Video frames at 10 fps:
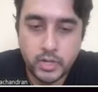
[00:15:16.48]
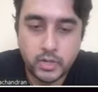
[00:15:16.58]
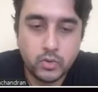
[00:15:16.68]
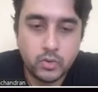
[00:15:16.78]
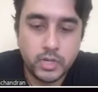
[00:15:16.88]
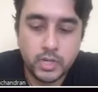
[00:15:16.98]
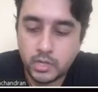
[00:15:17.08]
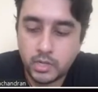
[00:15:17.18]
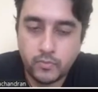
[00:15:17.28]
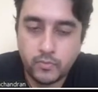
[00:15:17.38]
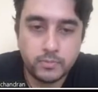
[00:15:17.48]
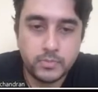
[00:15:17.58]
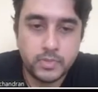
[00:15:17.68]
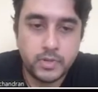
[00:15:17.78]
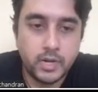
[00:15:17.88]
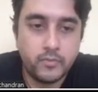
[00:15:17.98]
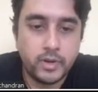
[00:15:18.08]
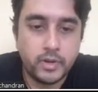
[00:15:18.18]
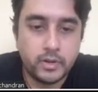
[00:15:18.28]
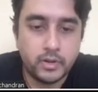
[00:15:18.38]
get to know that it will perform the
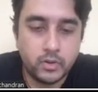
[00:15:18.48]
relevant